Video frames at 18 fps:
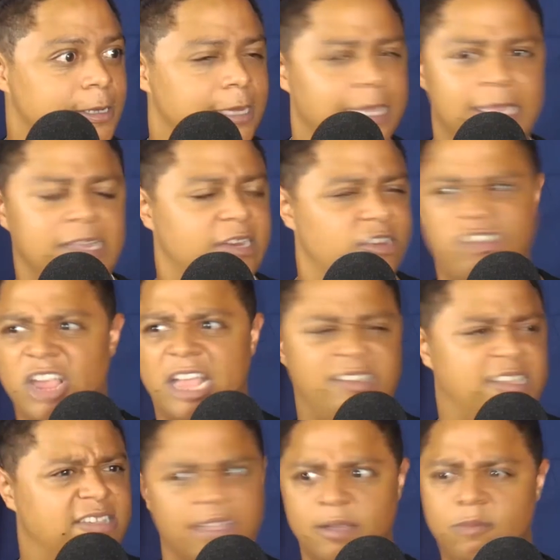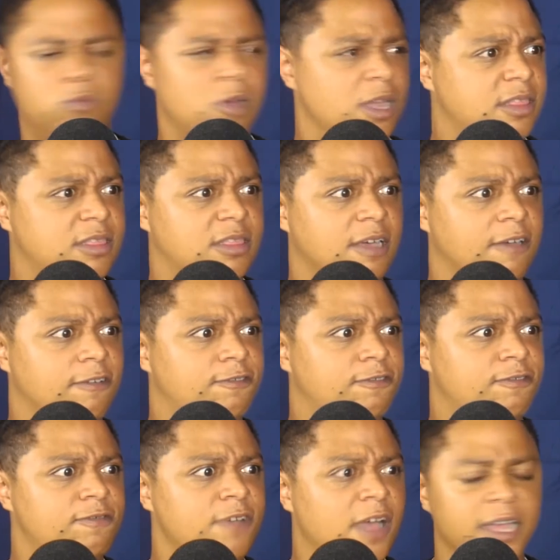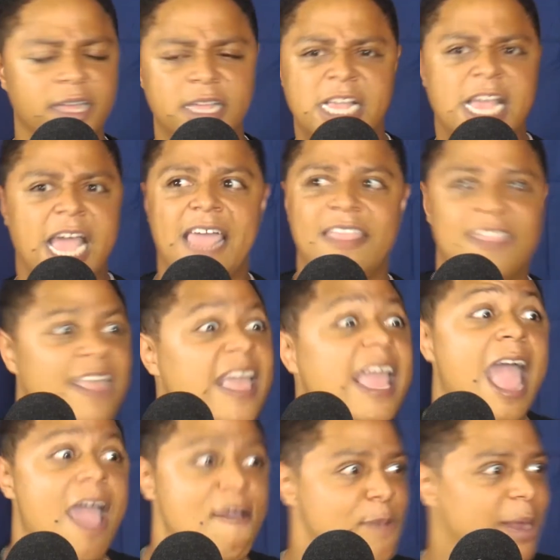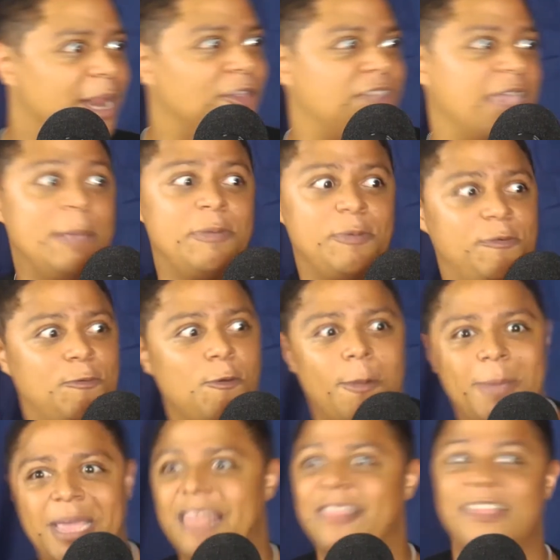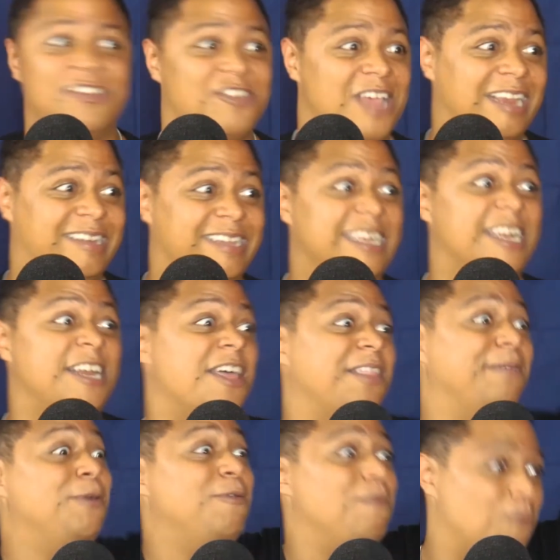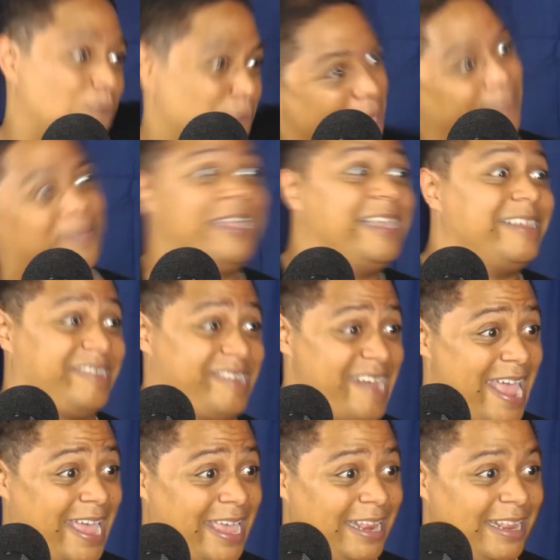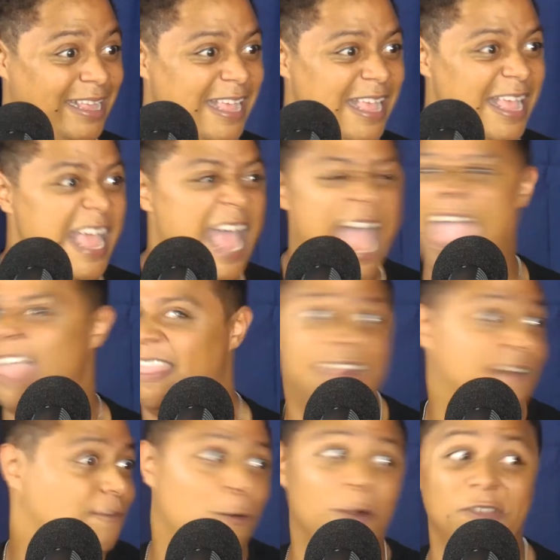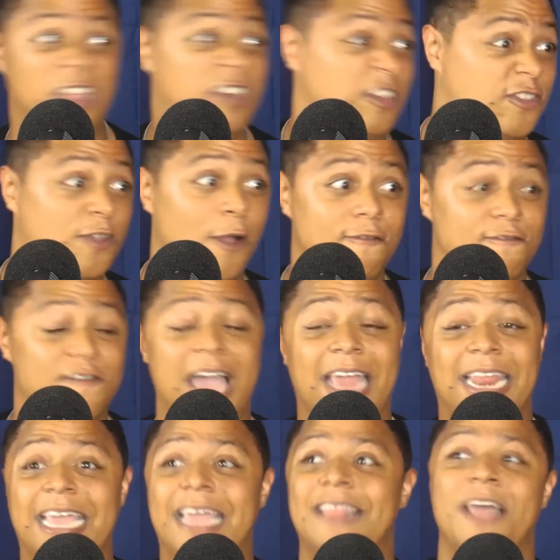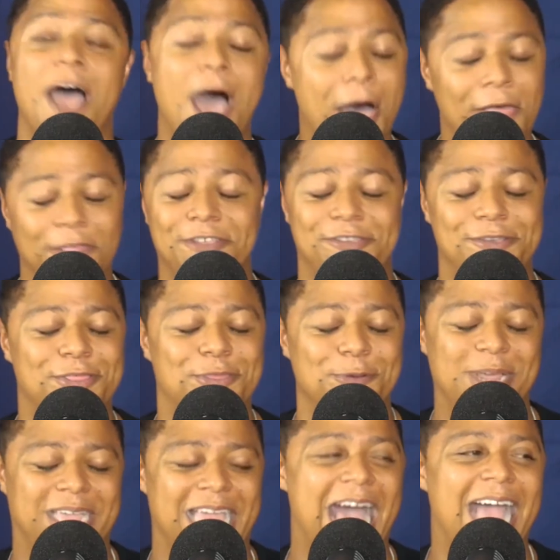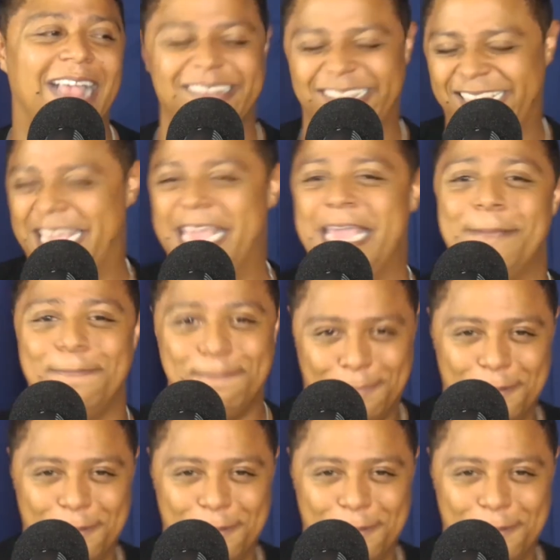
And then JT's like, what the fuck? And then everybody else keeps performing, and then JT in another room rips his jacket. And then, of course, they just start fighting, and the other three guys keep